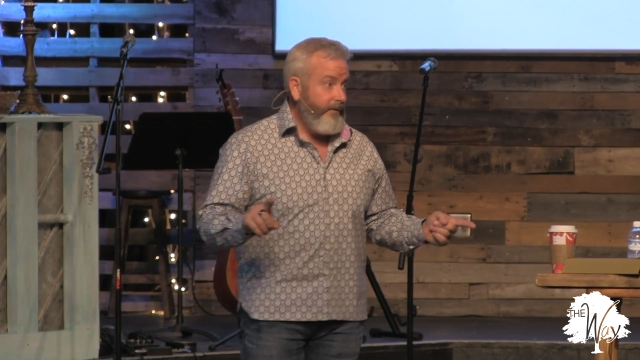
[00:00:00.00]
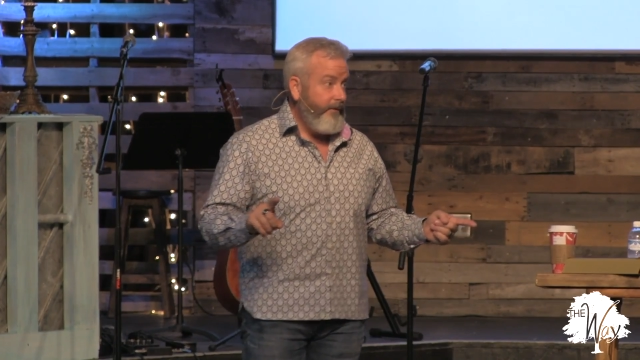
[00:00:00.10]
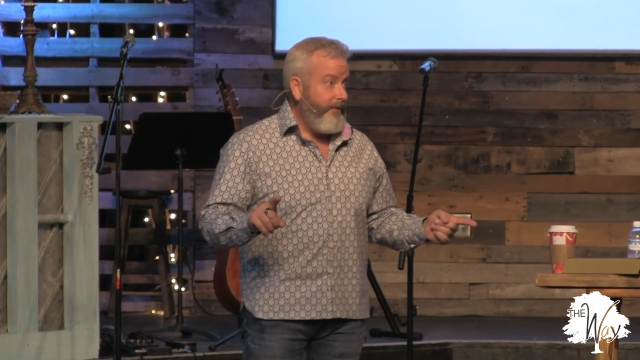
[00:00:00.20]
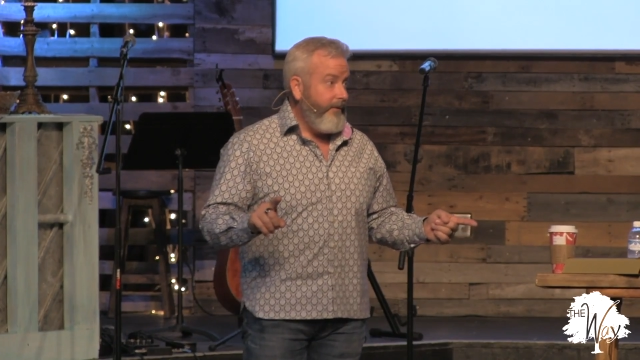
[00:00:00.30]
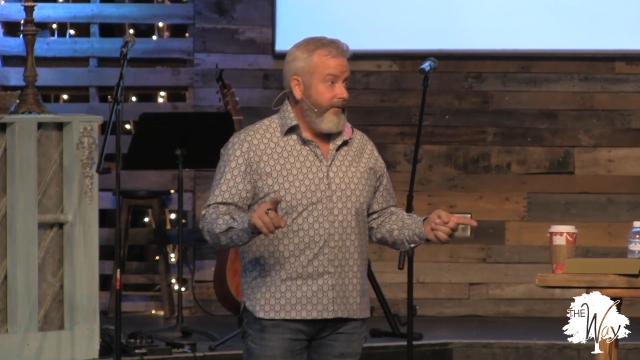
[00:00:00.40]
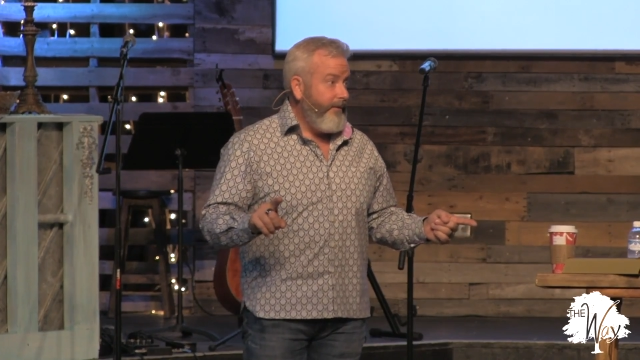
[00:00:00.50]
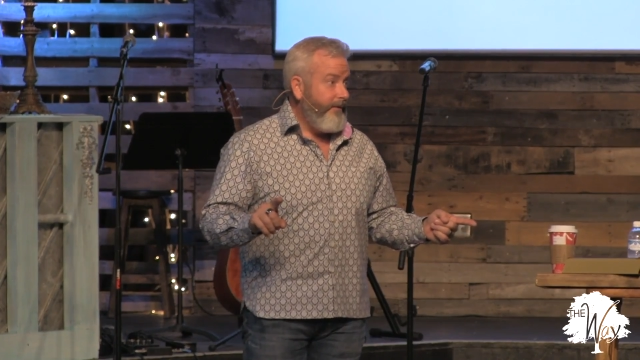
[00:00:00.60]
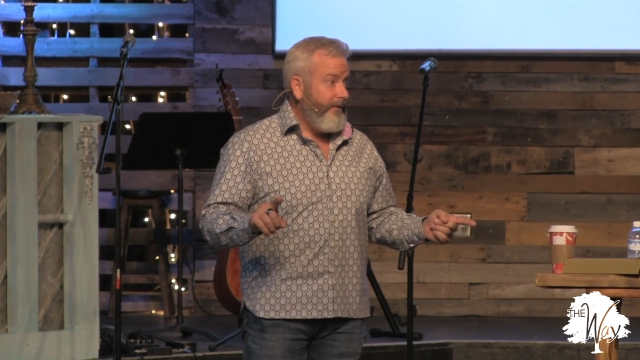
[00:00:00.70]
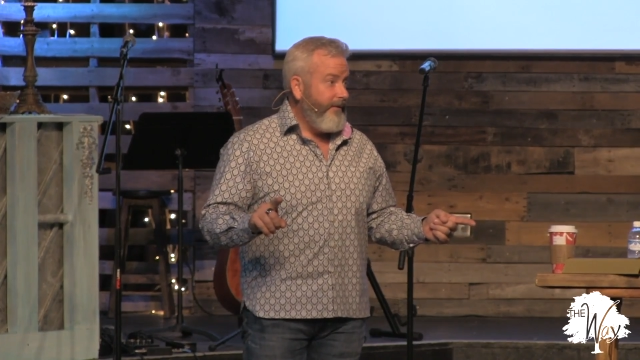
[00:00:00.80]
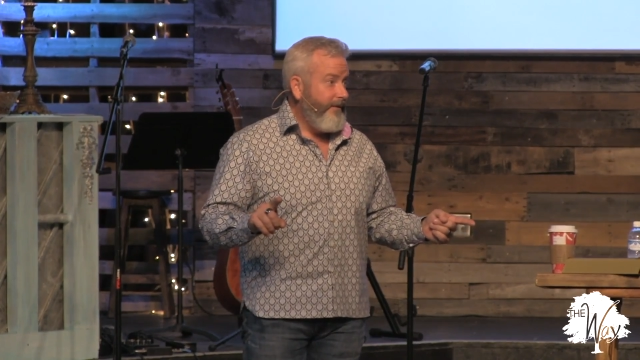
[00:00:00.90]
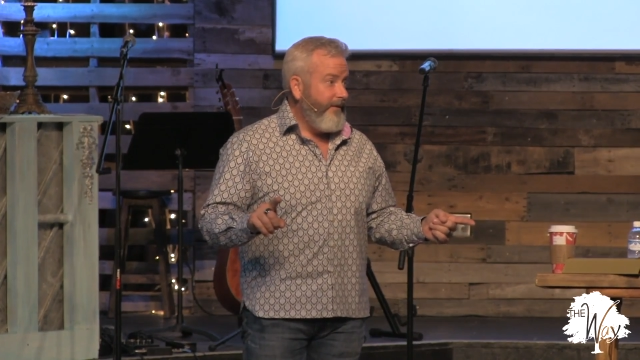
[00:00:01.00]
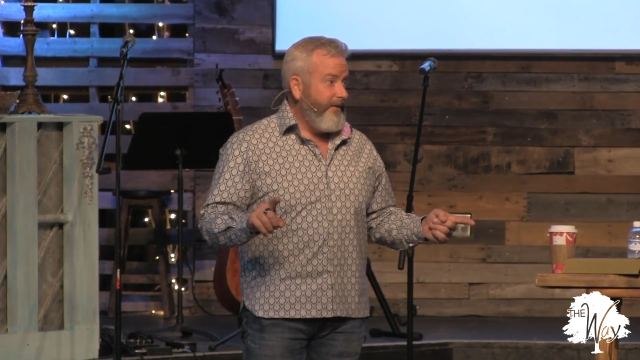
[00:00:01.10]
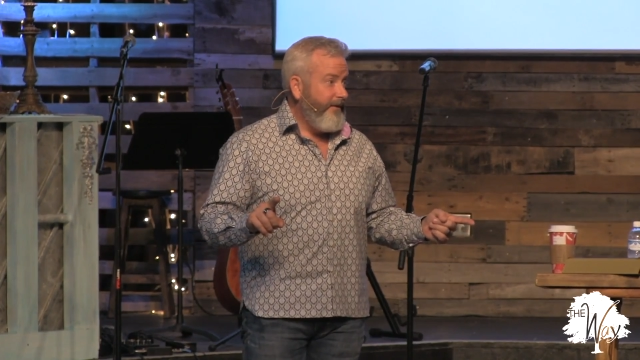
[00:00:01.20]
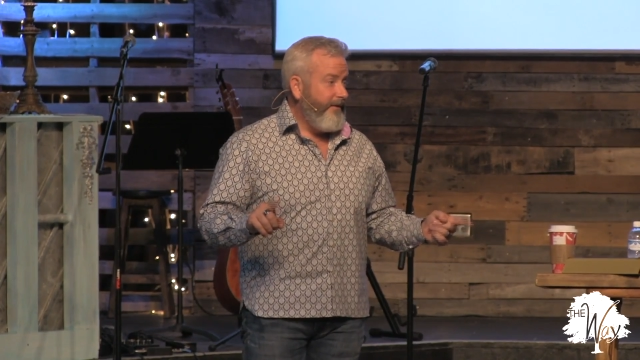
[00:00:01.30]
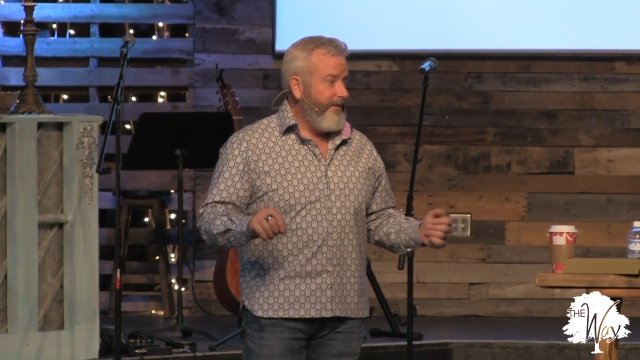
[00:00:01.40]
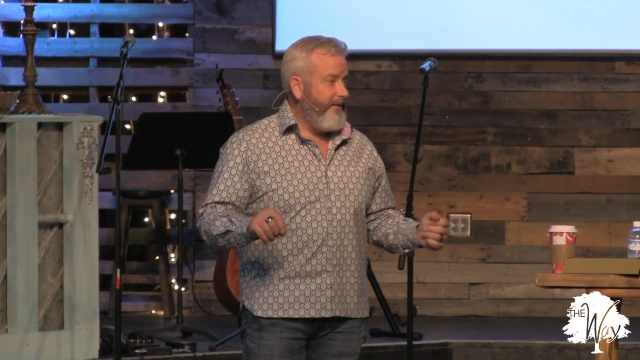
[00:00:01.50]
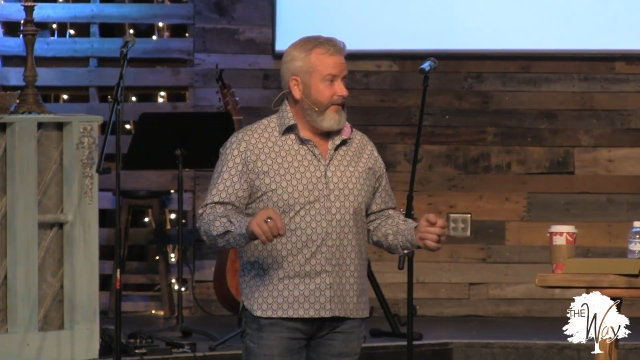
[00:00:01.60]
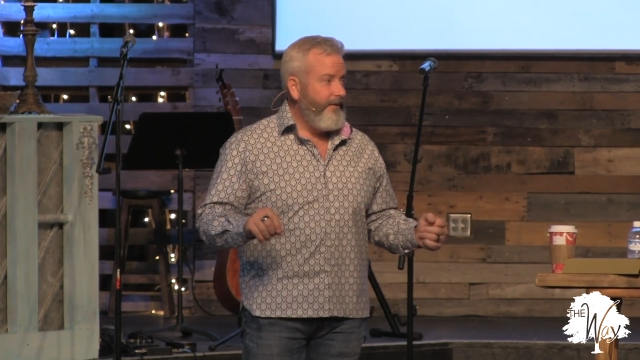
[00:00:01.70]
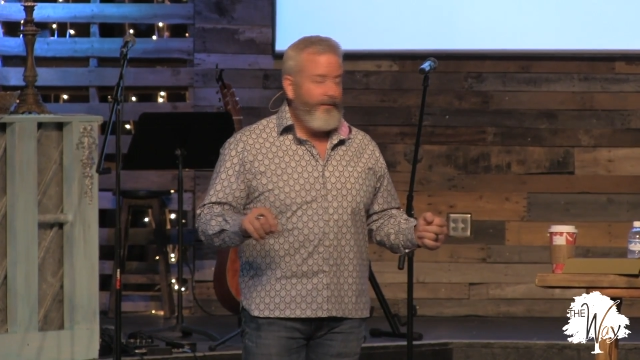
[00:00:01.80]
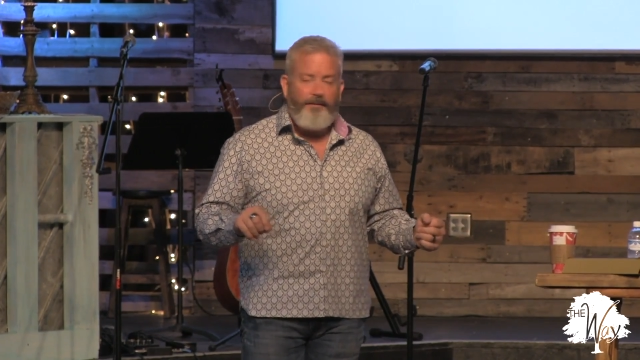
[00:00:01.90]

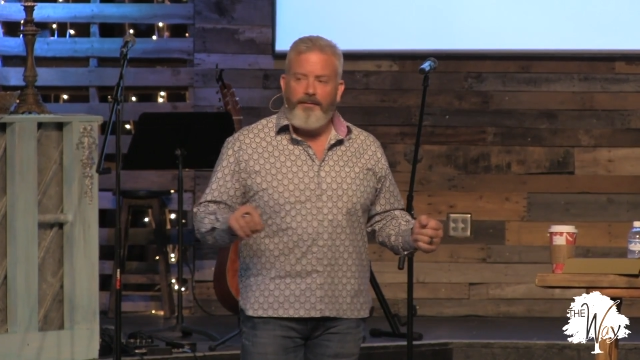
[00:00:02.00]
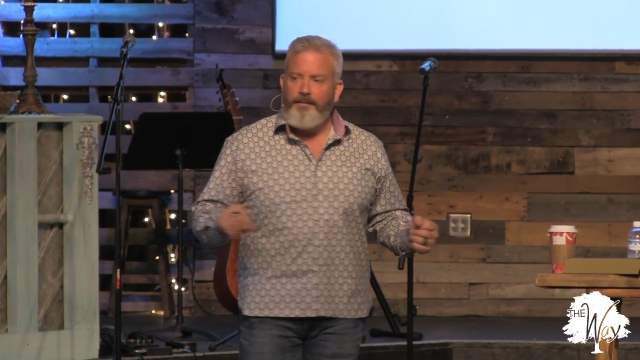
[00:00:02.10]
Nobody speaks.